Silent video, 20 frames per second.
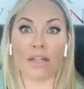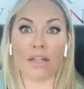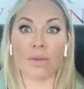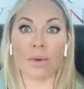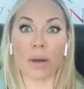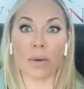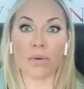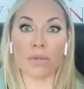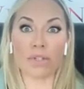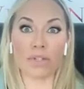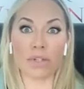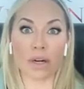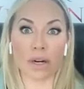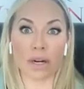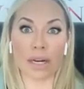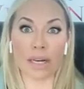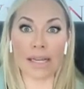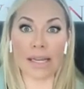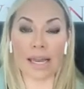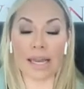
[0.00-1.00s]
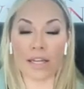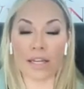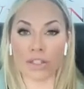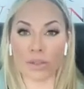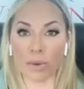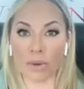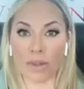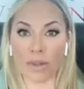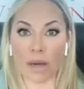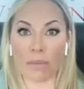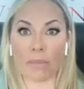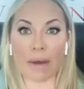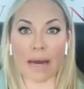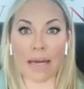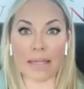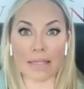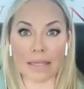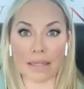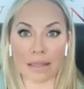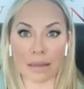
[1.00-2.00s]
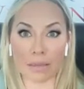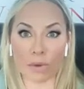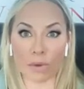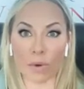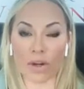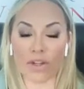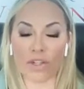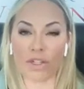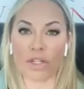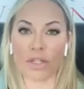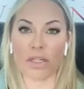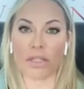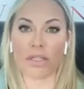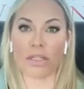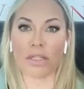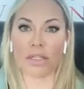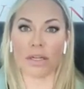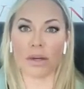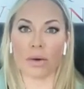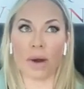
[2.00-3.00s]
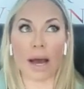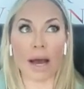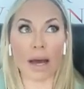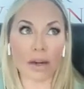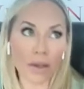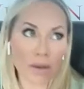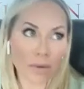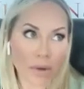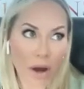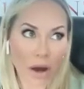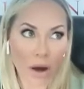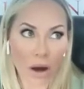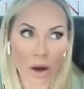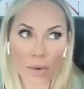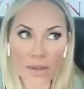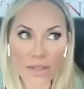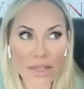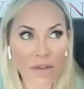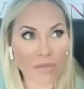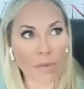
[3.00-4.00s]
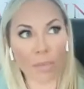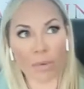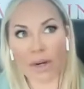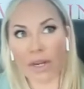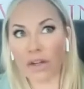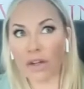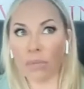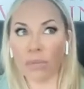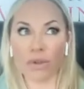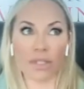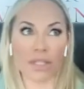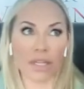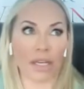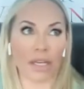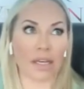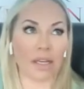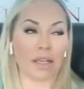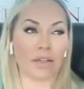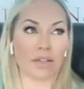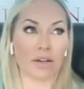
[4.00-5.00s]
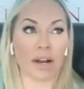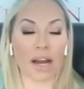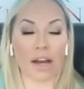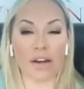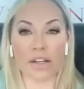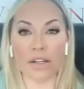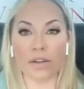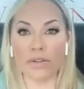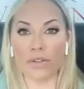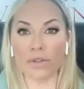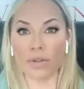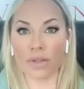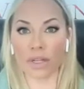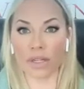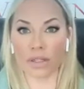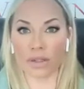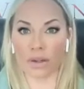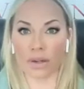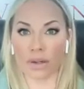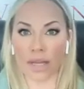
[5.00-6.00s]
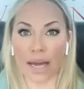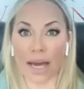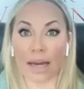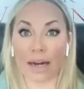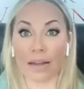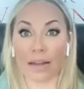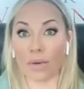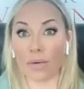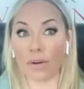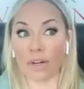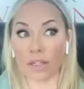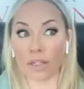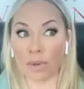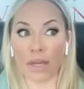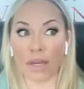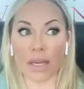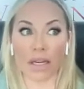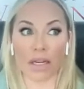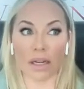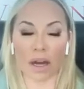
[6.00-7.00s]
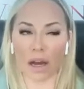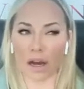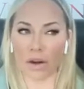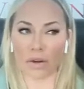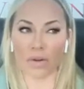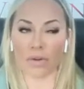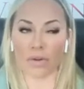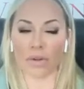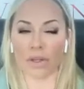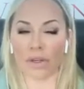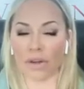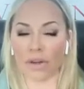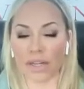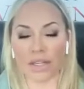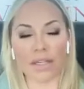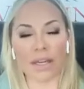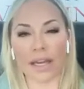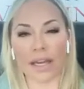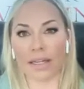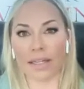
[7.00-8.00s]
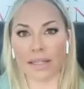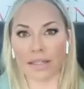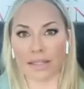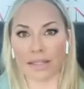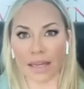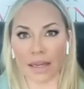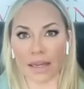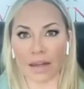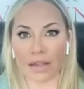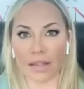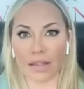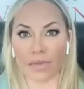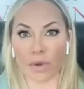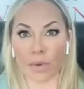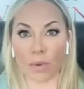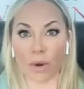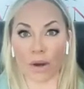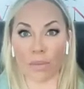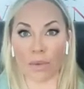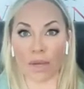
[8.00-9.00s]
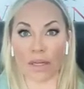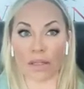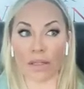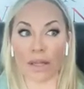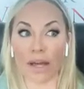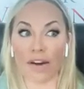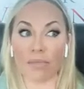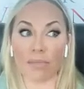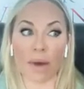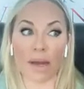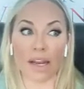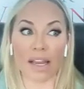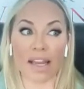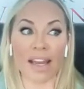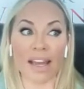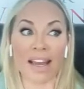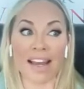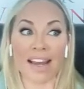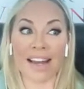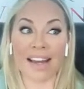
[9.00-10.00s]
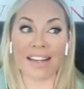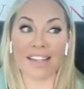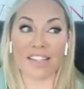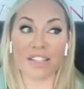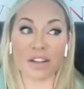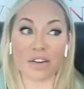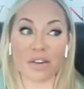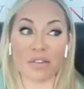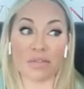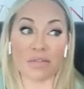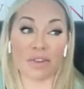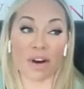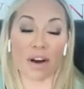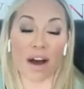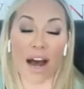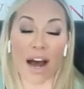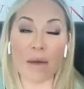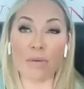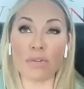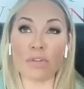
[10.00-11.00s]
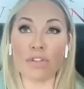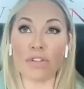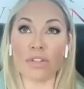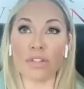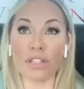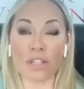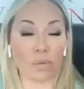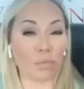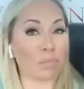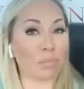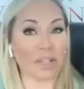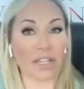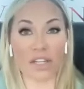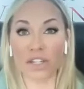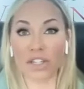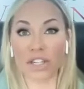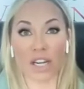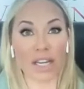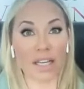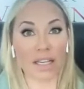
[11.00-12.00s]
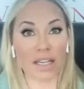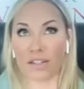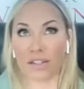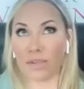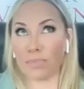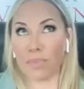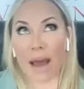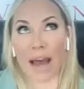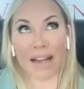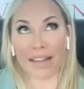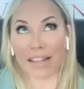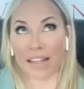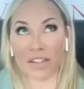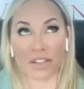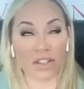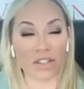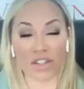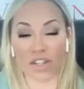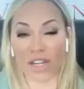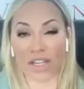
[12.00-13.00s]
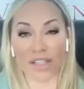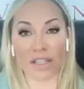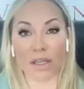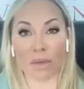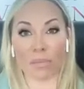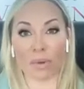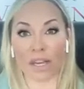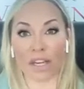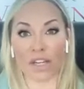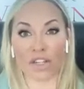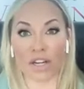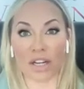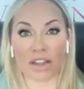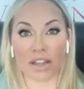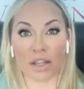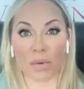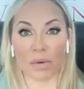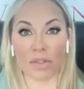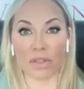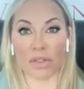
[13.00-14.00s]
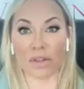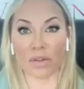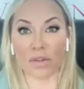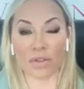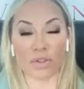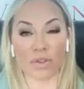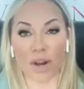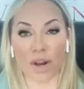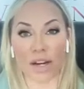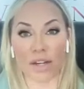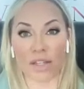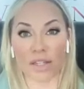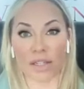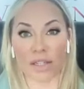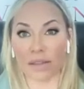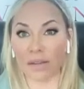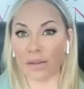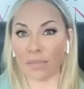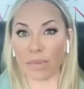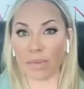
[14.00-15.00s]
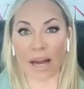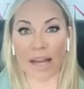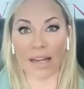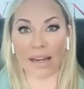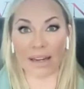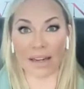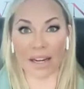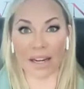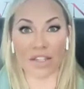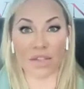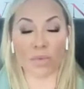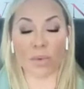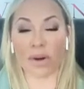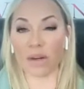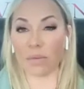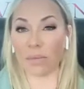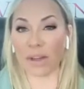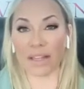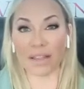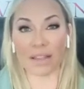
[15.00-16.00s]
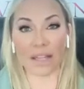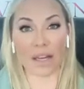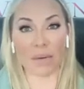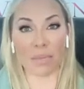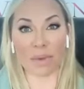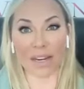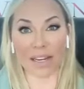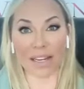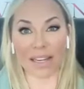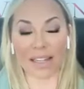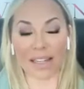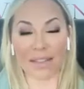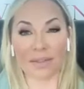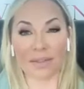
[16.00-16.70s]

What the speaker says: And so I would start engaging with them, asking them questions, how do you always have a brand new Mercedes, or how do you do this or that? And they would explain, oh, you need to get into sales if you want to make a lot of money. And so I was simply back then just chasing a paycheck. There was no strategy behind it. I just wanted to make a lot of money.